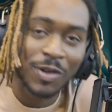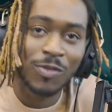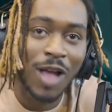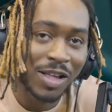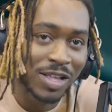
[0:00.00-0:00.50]

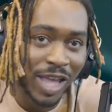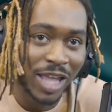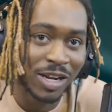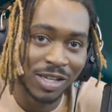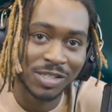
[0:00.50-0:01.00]
Raq and
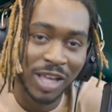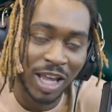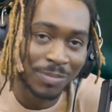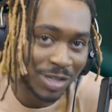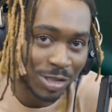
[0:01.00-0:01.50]
Kanan
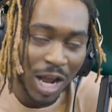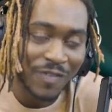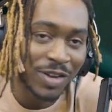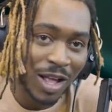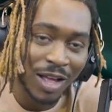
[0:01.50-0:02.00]
escape, they're
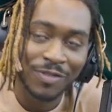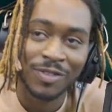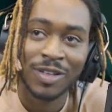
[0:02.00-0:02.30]
driving off,